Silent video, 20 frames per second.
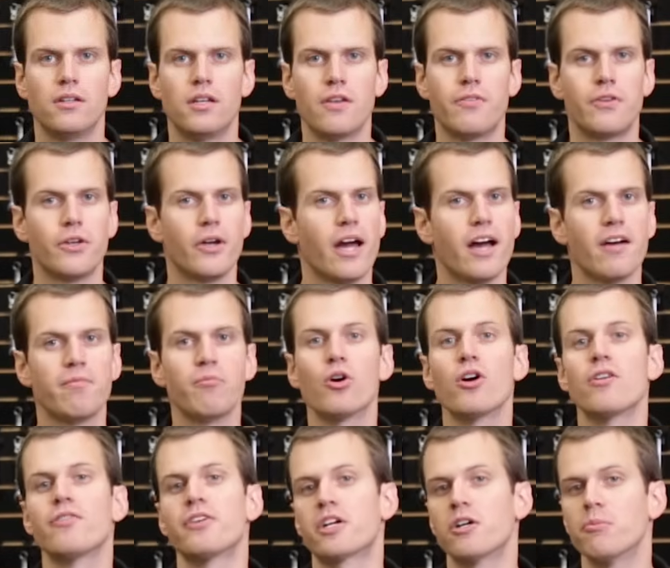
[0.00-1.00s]
If you have
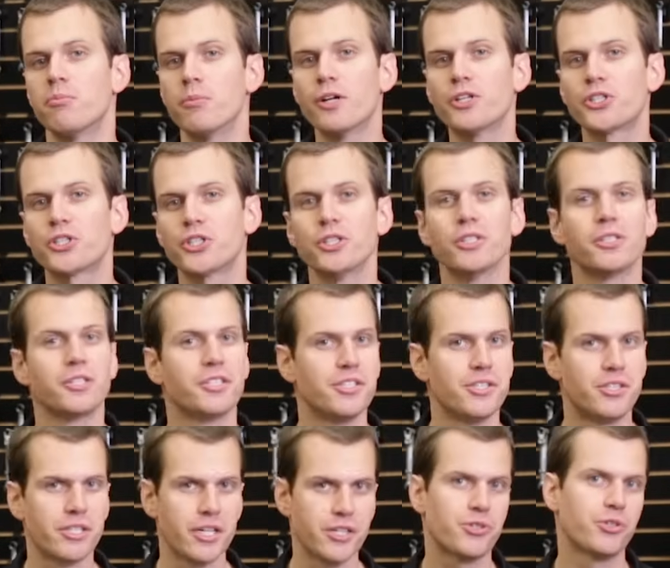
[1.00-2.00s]
more of a commercial or
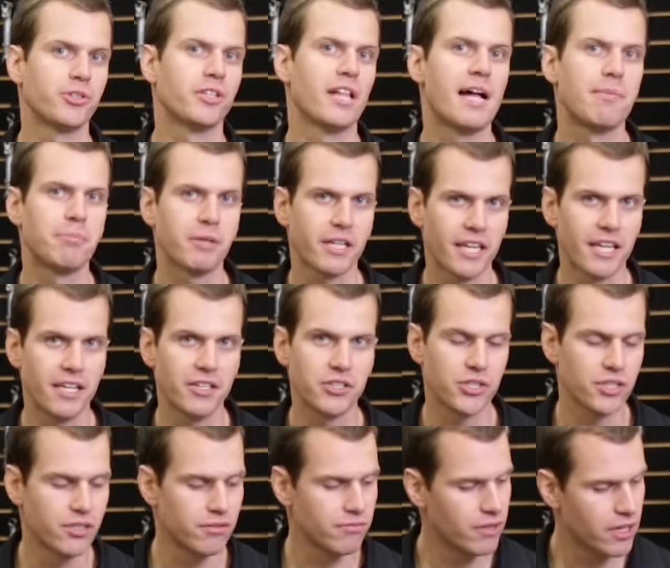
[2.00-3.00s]
industrial
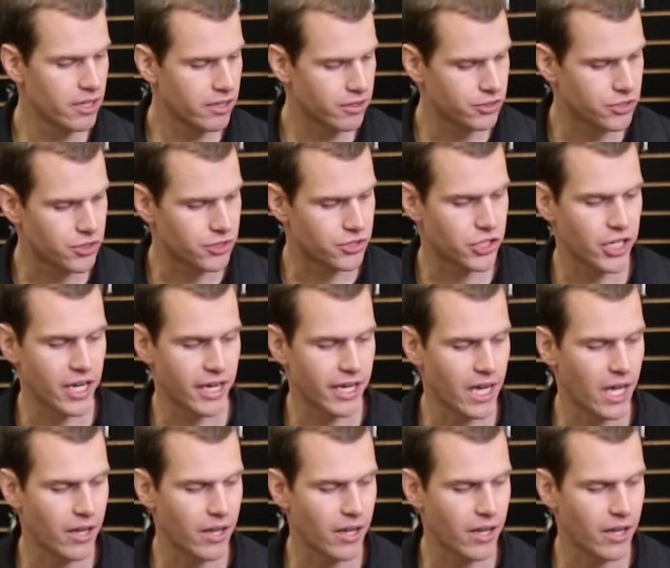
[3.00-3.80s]
application, you should check